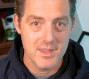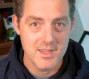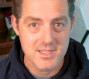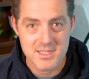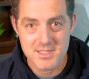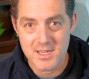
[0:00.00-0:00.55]
In
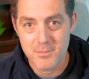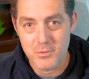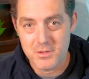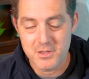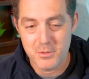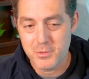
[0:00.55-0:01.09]
this example,
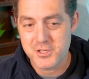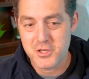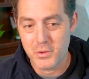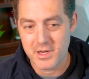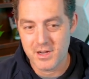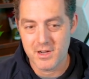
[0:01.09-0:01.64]
Adobe's
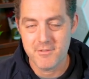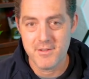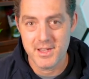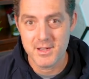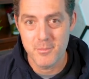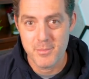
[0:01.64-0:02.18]
showing off
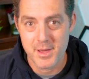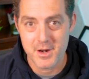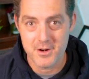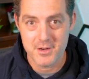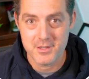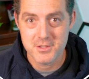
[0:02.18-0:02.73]
a
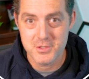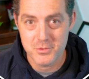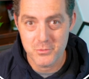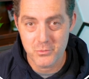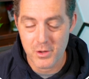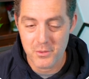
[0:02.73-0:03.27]
competitor
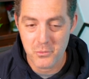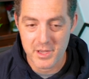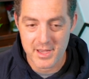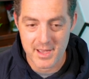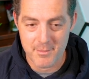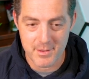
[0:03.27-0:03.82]
to
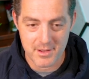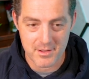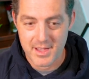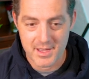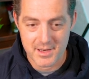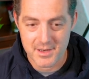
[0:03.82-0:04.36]
Runway M L
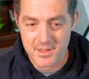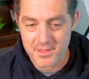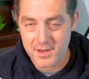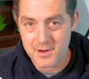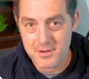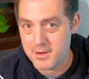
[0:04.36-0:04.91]
and
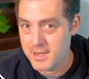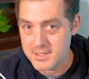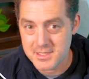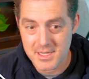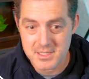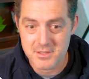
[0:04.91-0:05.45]
their uh,
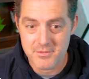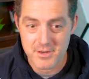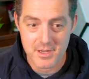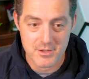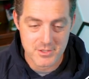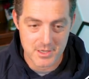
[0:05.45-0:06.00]

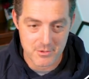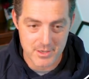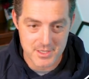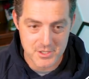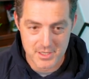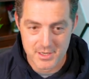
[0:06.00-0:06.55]
text-to-video
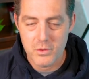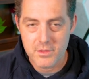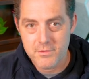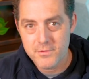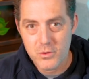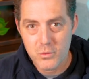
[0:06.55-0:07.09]
generation. With a
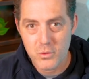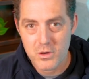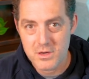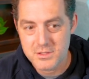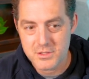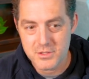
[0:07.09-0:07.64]
few
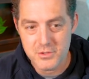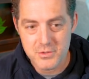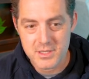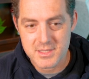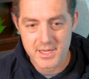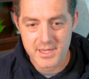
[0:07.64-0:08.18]
words, you
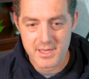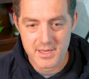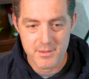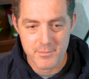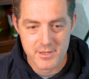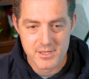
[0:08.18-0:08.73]
can take an
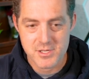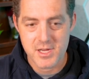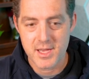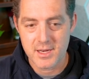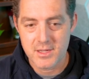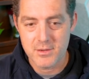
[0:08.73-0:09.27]
image
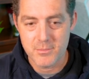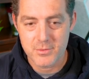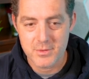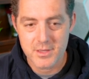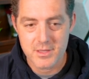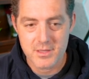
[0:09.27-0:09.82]
and
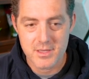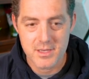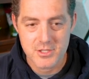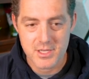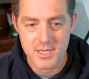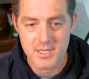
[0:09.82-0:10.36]
completely
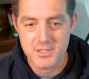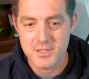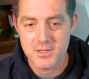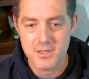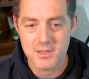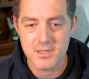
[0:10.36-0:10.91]
change
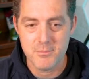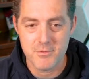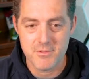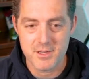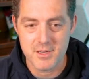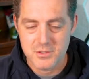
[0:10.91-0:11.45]
the theme of it.